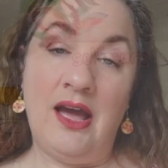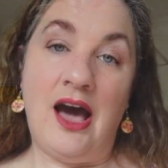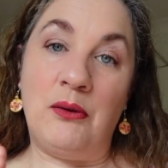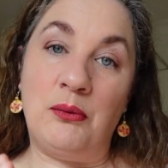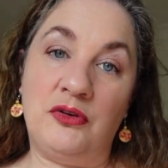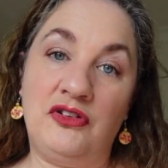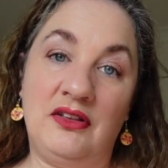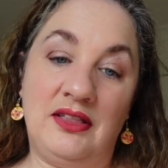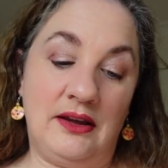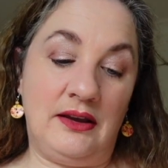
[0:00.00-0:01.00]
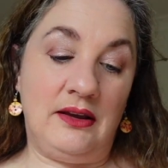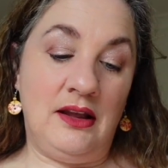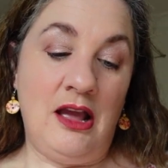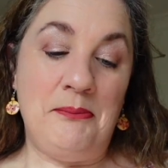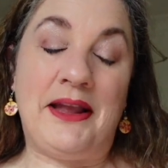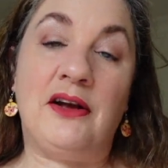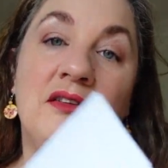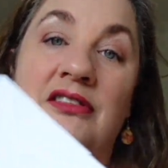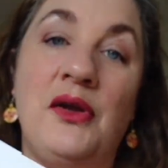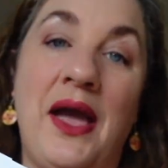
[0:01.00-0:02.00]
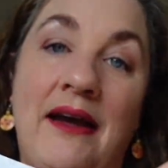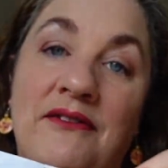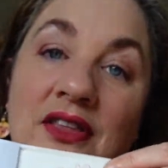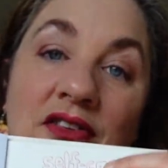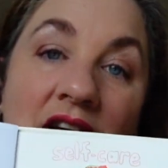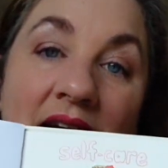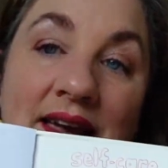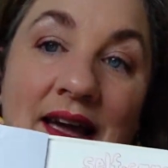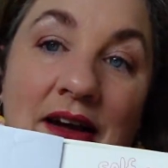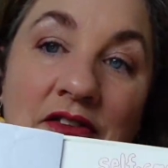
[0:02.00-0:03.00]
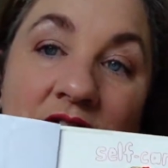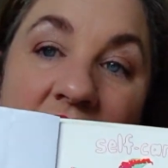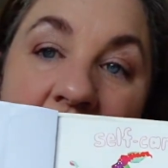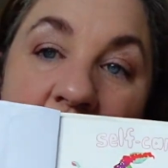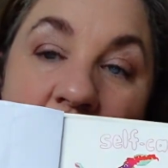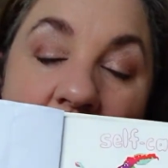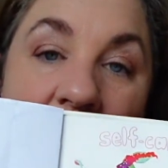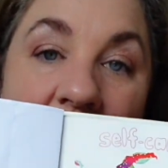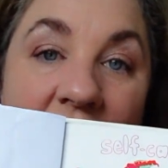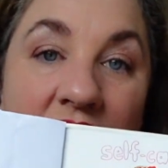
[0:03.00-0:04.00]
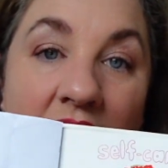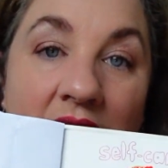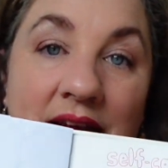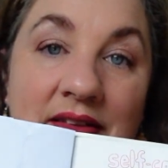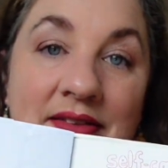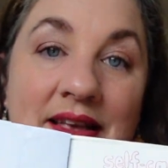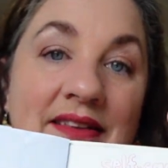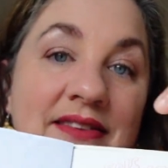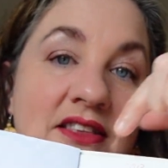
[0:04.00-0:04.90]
I wanted there, because you have the die cut finish on the sides, it's